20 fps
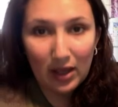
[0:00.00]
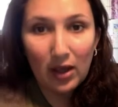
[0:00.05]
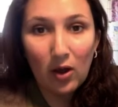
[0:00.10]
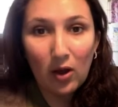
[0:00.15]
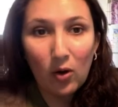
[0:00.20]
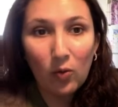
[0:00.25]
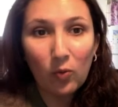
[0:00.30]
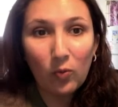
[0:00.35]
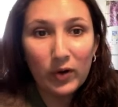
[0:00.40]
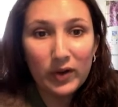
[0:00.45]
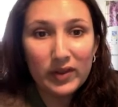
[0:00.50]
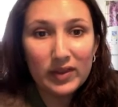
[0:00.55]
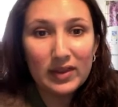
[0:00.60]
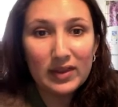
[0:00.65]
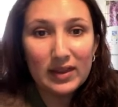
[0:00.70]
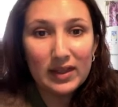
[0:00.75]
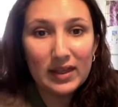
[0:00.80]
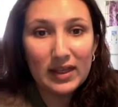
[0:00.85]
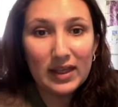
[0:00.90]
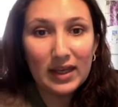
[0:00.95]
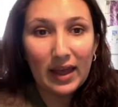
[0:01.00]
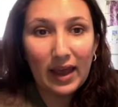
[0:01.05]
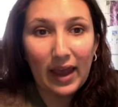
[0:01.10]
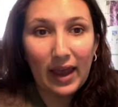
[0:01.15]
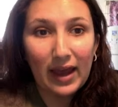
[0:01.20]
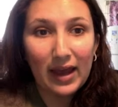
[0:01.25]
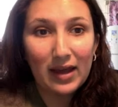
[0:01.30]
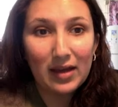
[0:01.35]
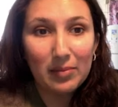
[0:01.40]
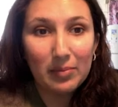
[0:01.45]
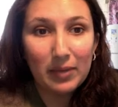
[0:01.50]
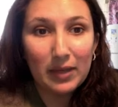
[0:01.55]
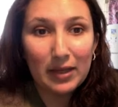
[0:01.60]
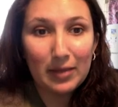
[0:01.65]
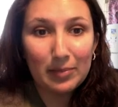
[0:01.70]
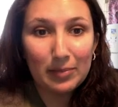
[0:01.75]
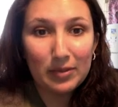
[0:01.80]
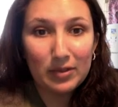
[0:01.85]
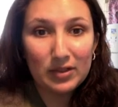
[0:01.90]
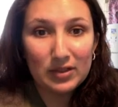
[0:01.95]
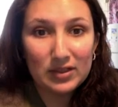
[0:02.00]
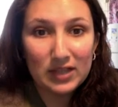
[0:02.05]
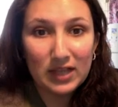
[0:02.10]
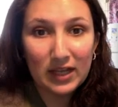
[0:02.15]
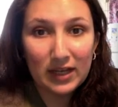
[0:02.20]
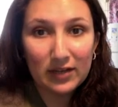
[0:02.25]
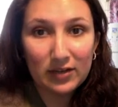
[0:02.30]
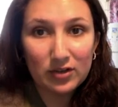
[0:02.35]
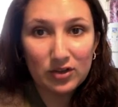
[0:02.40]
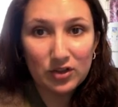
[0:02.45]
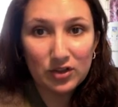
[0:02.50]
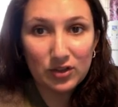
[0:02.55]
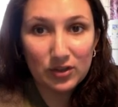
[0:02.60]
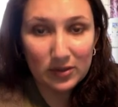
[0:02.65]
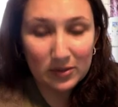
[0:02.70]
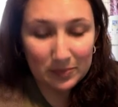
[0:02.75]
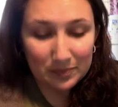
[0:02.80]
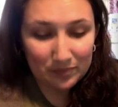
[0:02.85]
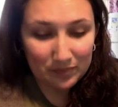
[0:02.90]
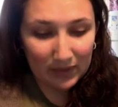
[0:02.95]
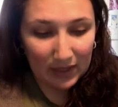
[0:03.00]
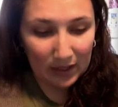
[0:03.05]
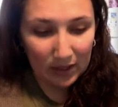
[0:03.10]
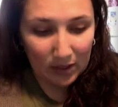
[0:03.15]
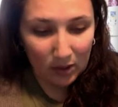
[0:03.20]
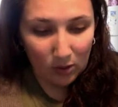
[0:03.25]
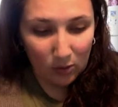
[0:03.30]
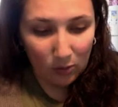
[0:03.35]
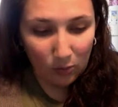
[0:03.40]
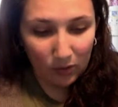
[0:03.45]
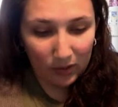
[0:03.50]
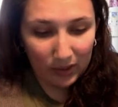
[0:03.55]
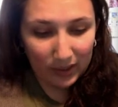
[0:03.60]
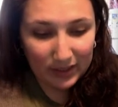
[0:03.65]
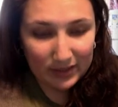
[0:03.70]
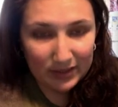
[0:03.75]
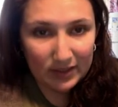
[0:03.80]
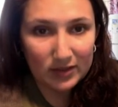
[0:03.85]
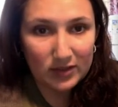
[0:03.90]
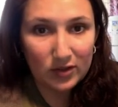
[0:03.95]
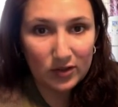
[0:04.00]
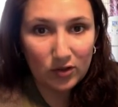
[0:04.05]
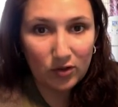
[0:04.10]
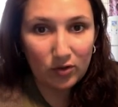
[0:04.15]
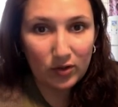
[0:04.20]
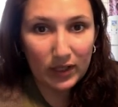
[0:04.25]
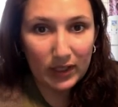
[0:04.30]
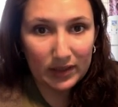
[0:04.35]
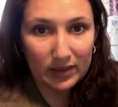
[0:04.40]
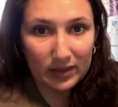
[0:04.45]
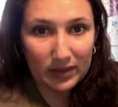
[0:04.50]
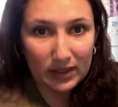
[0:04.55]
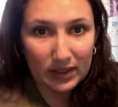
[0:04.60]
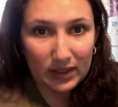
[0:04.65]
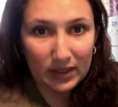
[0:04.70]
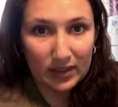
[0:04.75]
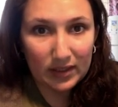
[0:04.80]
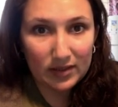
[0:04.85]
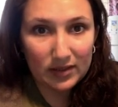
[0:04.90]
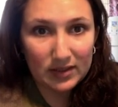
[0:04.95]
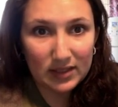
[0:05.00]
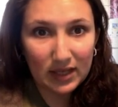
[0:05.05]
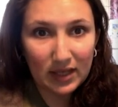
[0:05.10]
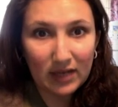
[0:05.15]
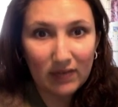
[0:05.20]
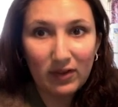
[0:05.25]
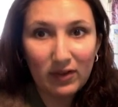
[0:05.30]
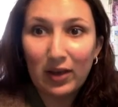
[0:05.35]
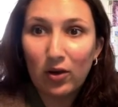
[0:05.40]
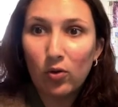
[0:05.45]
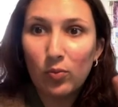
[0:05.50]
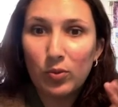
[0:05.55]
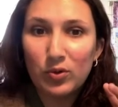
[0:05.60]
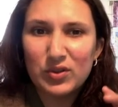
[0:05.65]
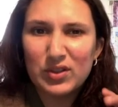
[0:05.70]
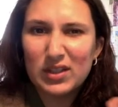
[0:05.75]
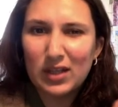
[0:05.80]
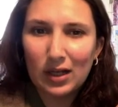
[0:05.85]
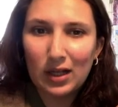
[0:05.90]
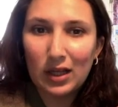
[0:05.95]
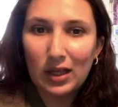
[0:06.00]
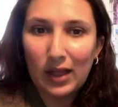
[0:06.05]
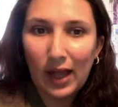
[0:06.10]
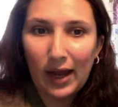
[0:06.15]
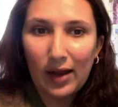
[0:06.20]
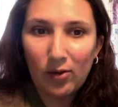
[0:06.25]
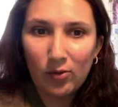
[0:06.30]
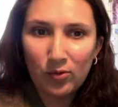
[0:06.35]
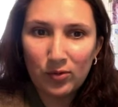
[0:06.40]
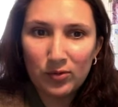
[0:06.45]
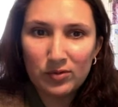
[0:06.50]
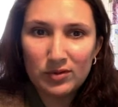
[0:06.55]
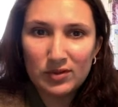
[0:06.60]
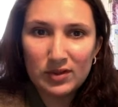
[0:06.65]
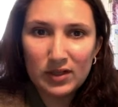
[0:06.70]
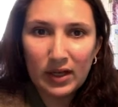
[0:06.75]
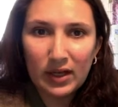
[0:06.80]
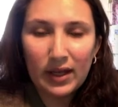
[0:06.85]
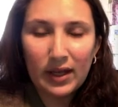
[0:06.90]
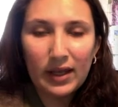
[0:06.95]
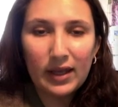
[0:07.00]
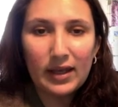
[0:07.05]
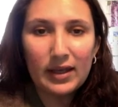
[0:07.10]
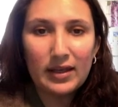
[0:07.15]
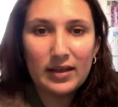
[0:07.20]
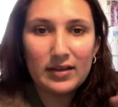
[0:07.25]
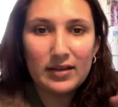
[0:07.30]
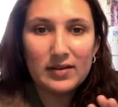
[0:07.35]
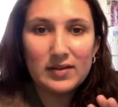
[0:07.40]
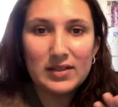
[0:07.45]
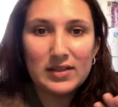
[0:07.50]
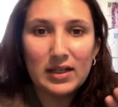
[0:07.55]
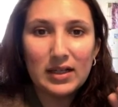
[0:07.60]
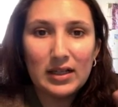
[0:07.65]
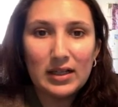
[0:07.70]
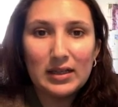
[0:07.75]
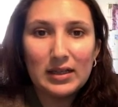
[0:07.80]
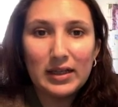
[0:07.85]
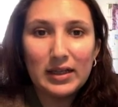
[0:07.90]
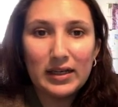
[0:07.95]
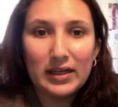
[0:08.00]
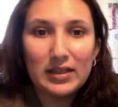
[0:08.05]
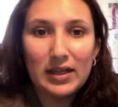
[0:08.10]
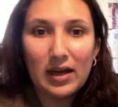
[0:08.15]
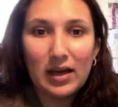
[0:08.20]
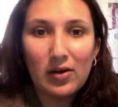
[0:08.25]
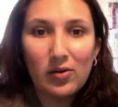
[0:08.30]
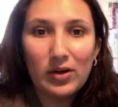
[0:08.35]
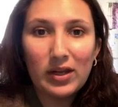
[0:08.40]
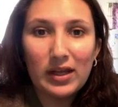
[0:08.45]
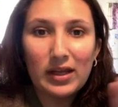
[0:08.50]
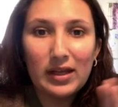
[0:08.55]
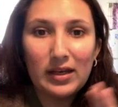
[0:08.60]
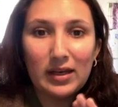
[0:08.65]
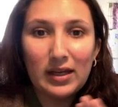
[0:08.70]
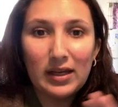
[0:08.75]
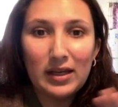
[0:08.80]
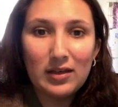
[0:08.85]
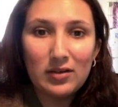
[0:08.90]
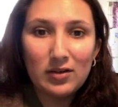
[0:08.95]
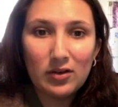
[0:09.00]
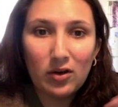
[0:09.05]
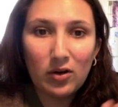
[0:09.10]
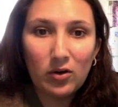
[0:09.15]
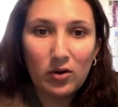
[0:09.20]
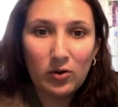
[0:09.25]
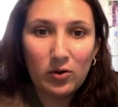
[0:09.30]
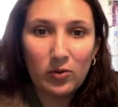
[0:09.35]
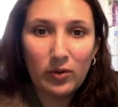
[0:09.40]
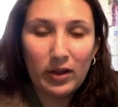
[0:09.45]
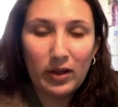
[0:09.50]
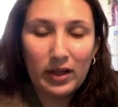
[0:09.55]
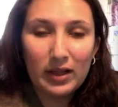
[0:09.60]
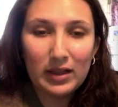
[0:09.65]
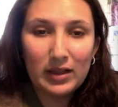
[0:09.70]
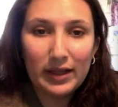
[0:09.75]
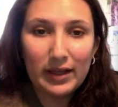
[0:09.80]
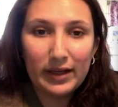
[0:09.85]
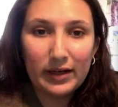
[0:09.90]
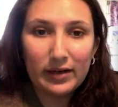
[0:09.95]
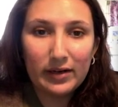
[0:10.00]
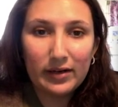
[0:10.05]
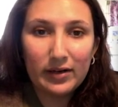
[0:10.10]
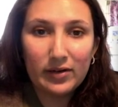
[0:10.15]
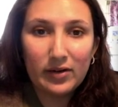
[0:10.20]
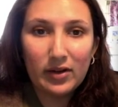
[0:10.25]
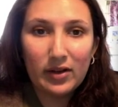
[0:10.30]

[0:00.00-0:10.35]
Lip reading: With the Add Paper texture, what I did to create these kind of like almost clouds is lay down an indigo layer,